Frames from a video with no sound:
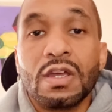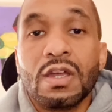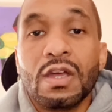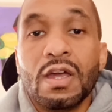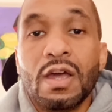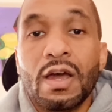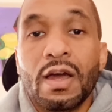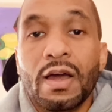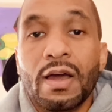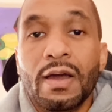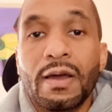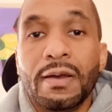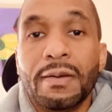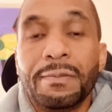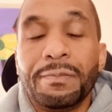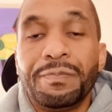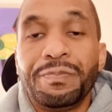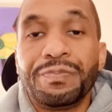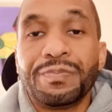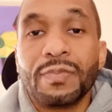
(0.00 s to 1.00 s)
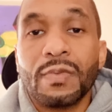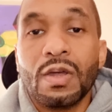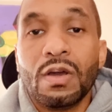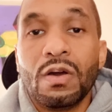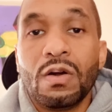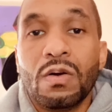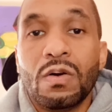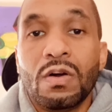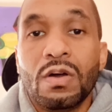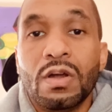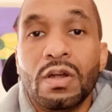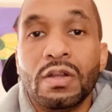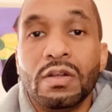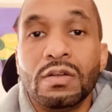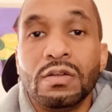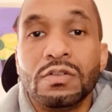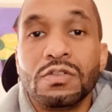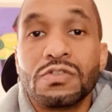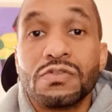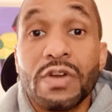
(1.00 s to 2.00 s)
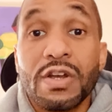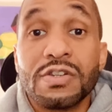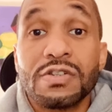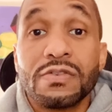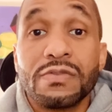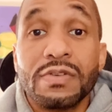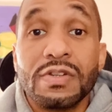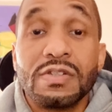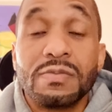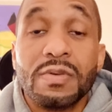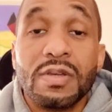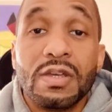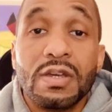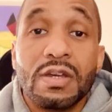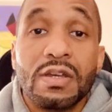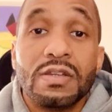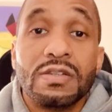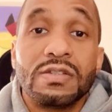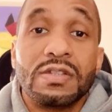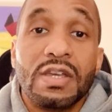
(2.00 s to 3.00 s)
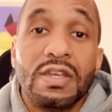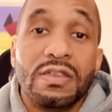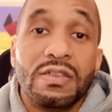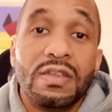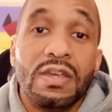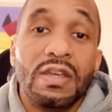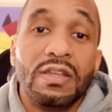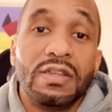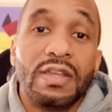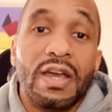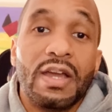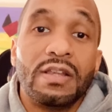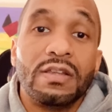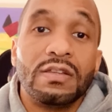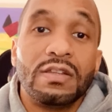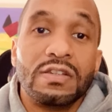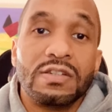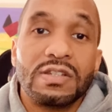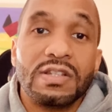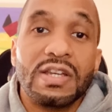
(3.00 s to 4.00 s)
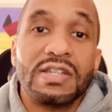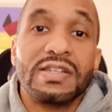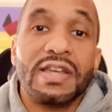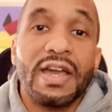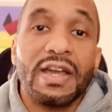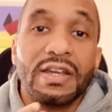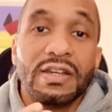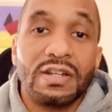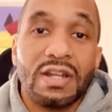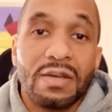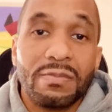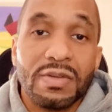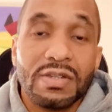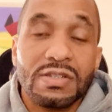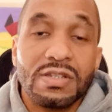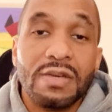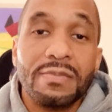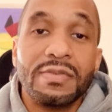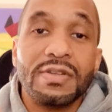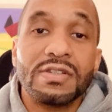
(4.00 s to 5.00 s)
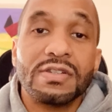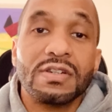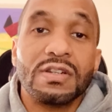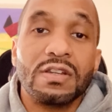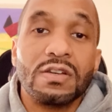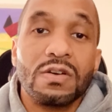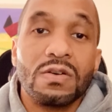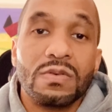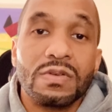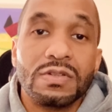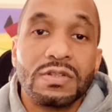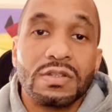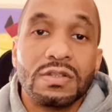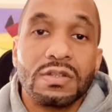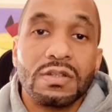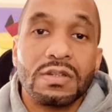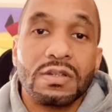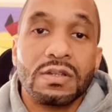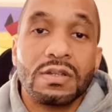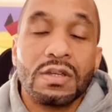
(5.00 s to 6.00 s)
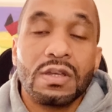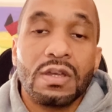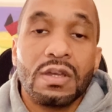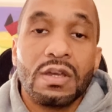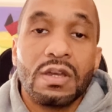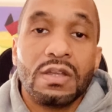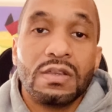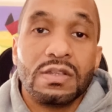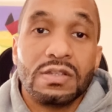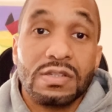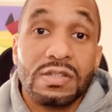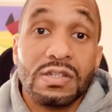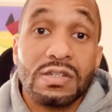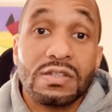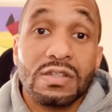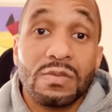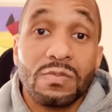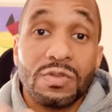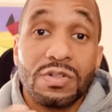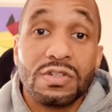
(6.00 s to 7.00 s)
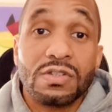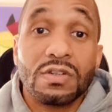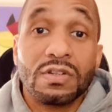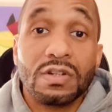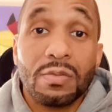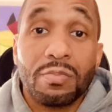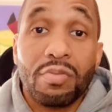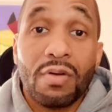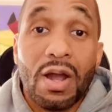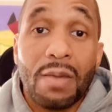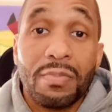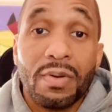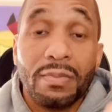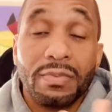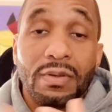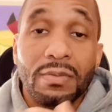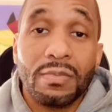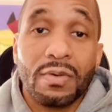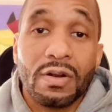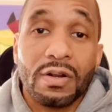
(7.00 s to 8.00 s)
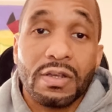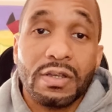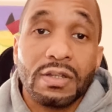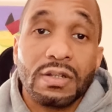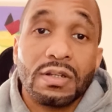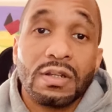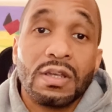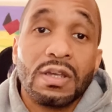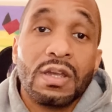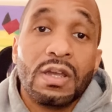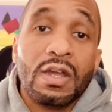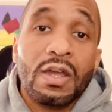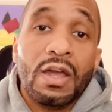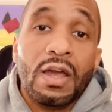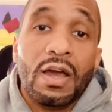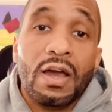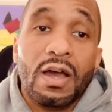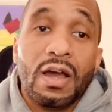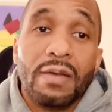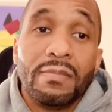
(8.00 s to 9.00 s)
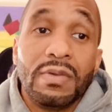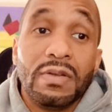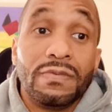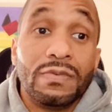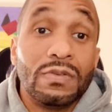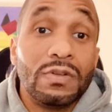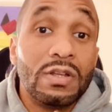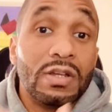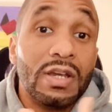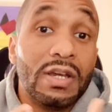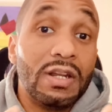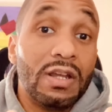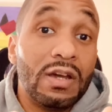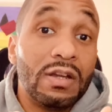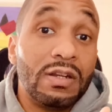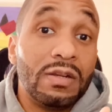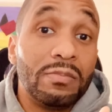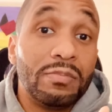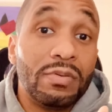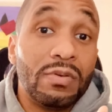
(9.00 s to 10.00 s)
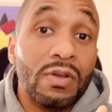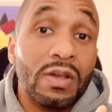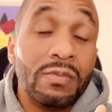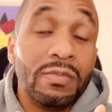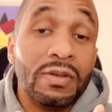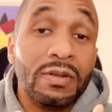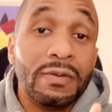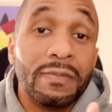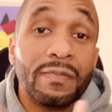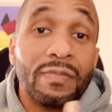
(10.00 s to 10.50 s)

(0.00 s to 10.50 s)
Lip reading: on treasuries, because they think that there's less economic stimulus going to go into the system, which is going to prop up the market. If you look at unemployment